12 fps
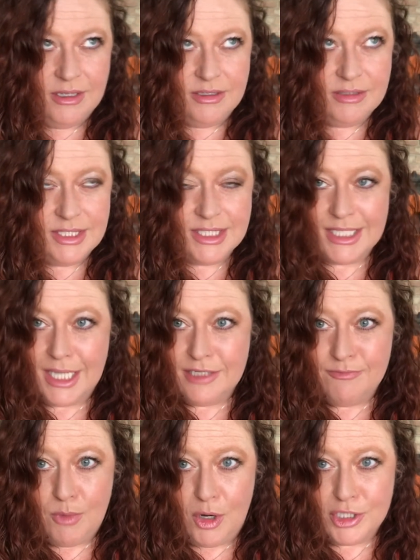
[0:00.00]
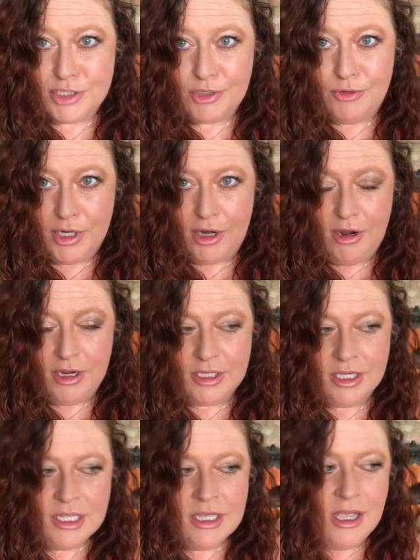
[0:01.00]
since the end of March going on.
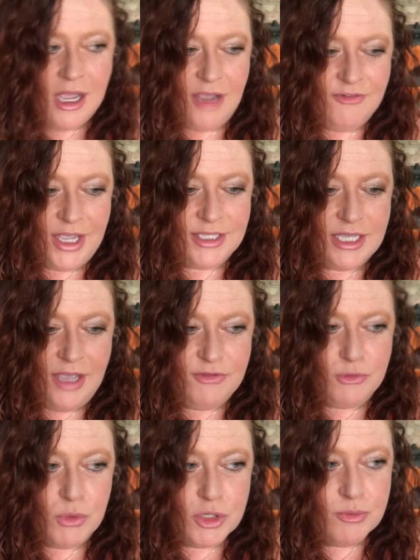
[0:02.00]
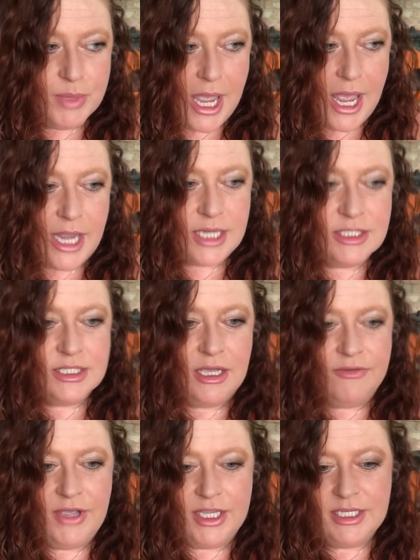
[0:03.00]
I've had to have the wound packed.
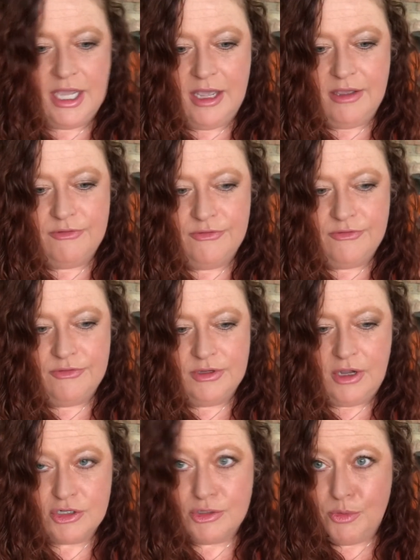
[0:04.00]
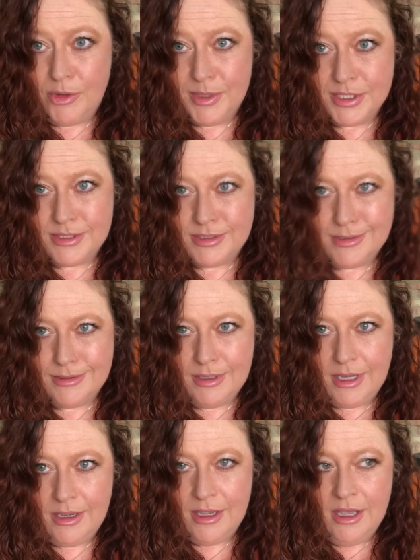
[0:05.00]
I've had to have doctor appointments
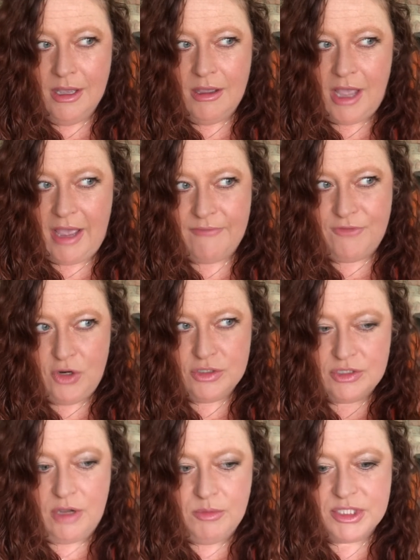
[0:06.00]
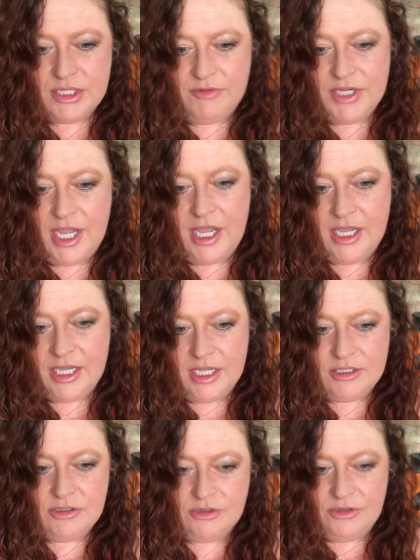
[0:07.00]
at first almost every day
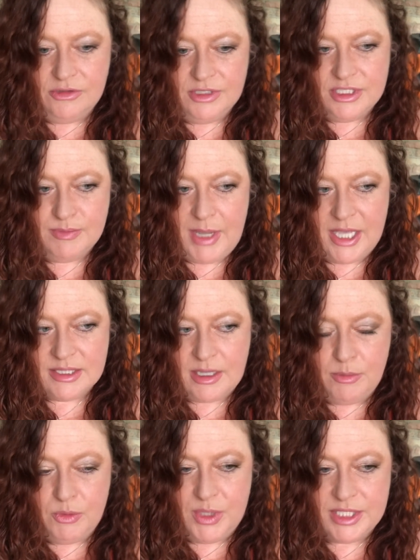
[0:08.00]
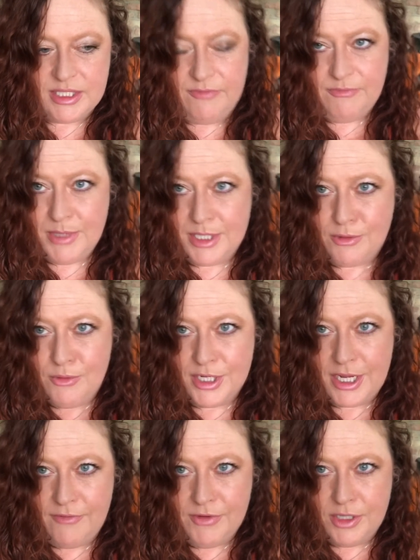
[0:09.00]
until this past couple weeks I've been going
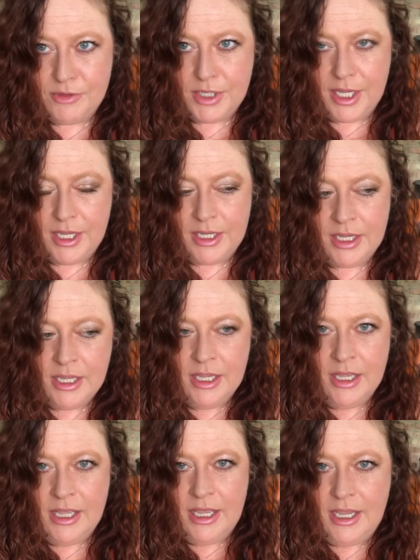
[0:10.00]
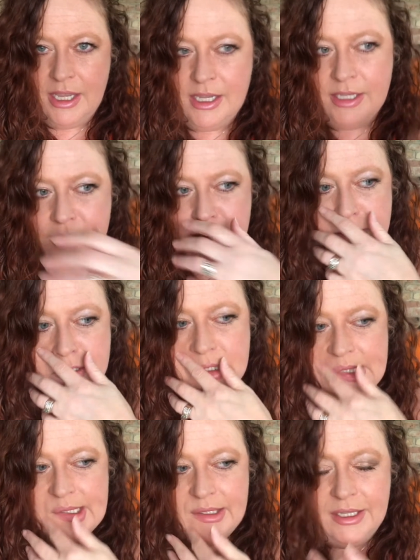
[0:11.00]
every other day and
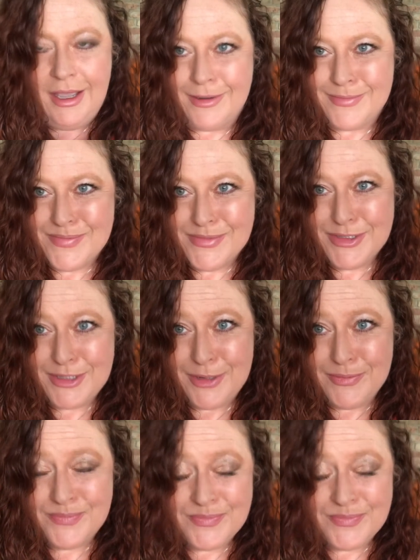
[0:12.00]
yeah so